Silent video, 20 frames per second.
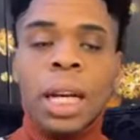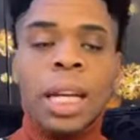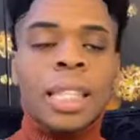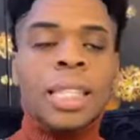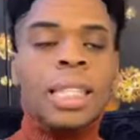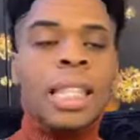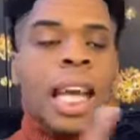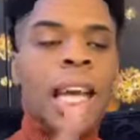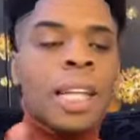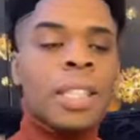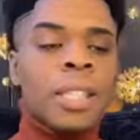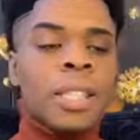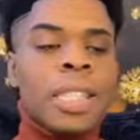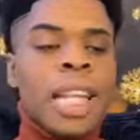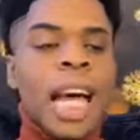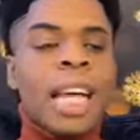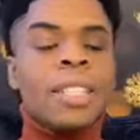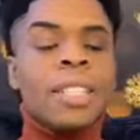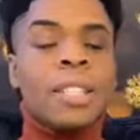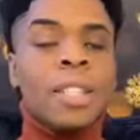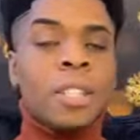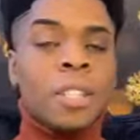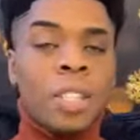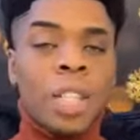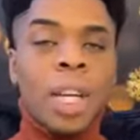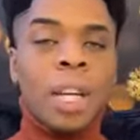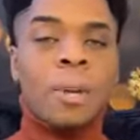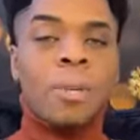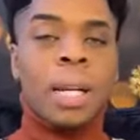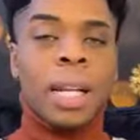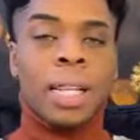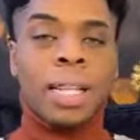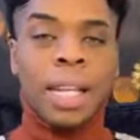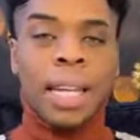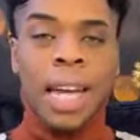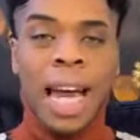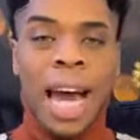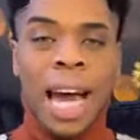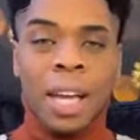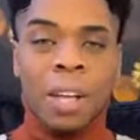Saints, that's the secret of
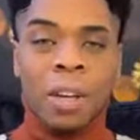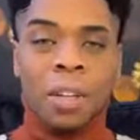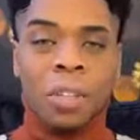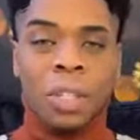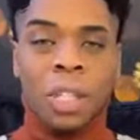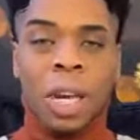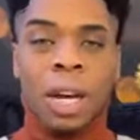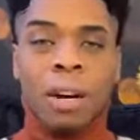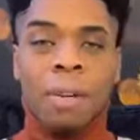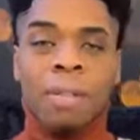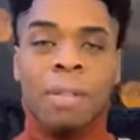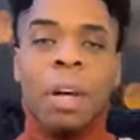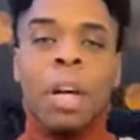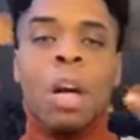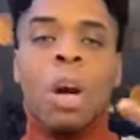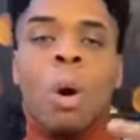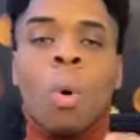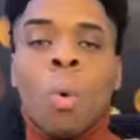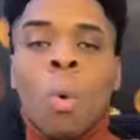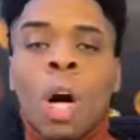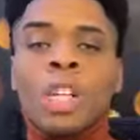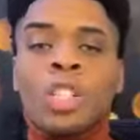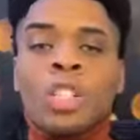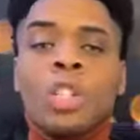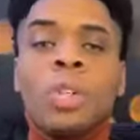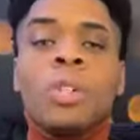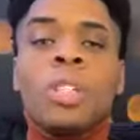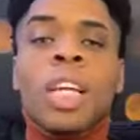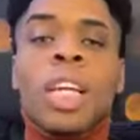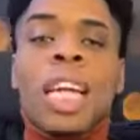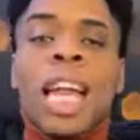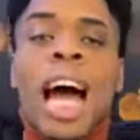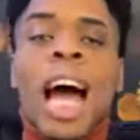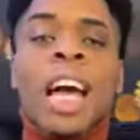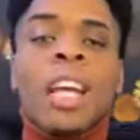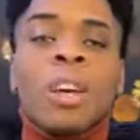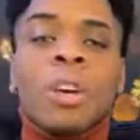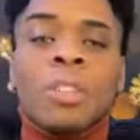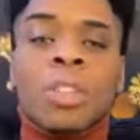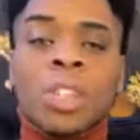denying yourself. Once you
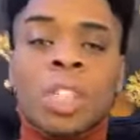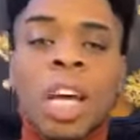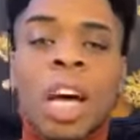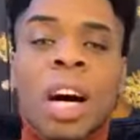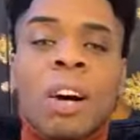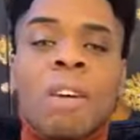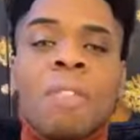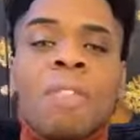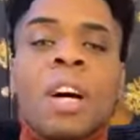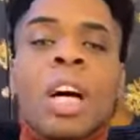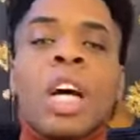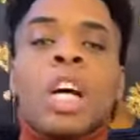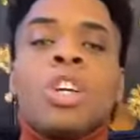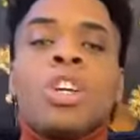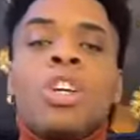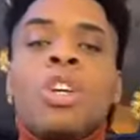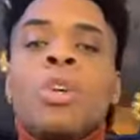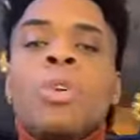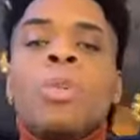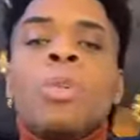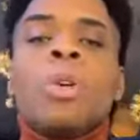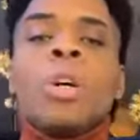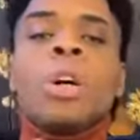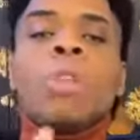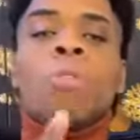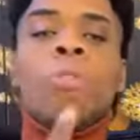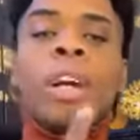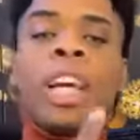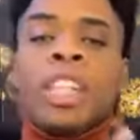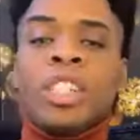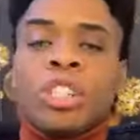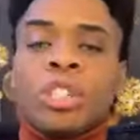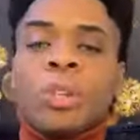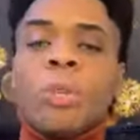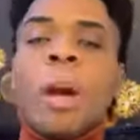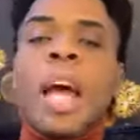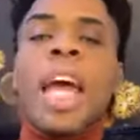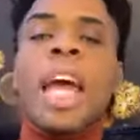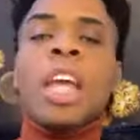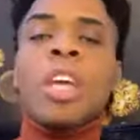deny yourself, you
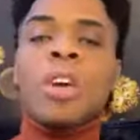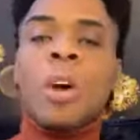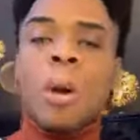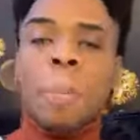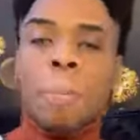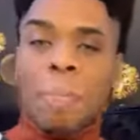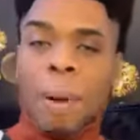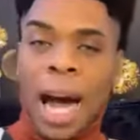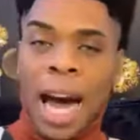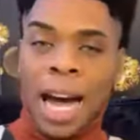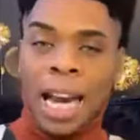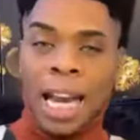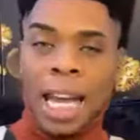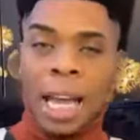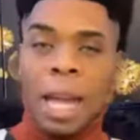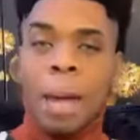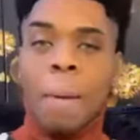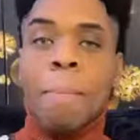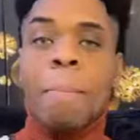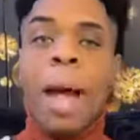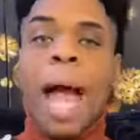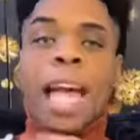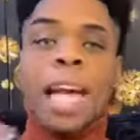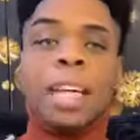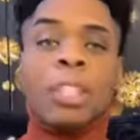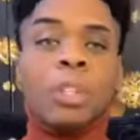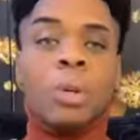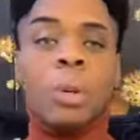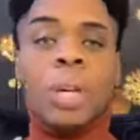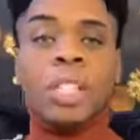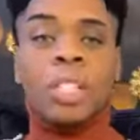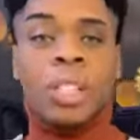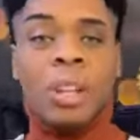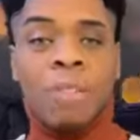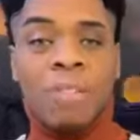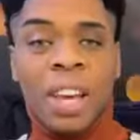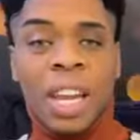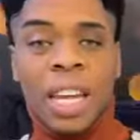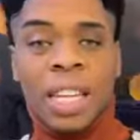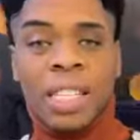retrain your body back into its
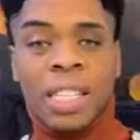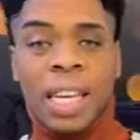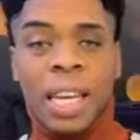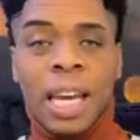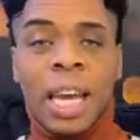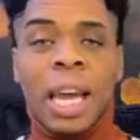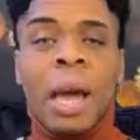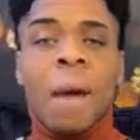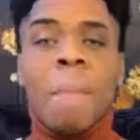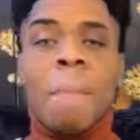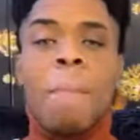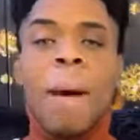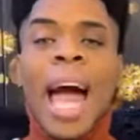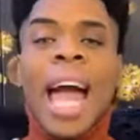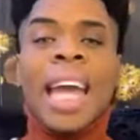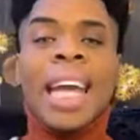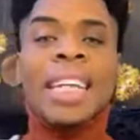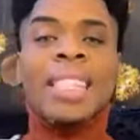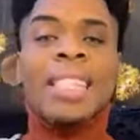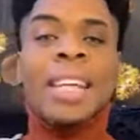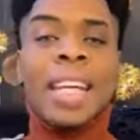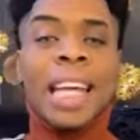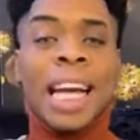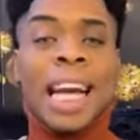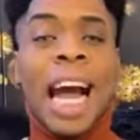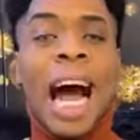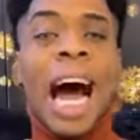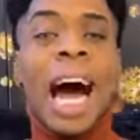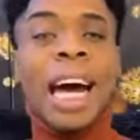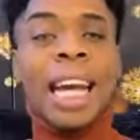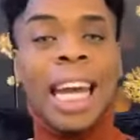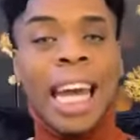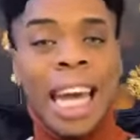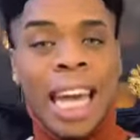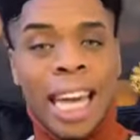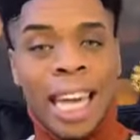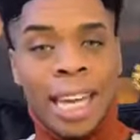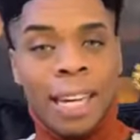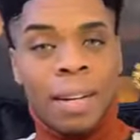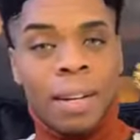divinity, back into the
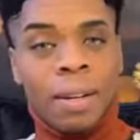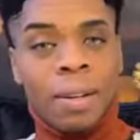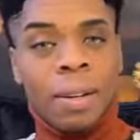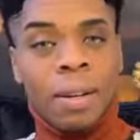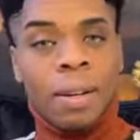Godhead.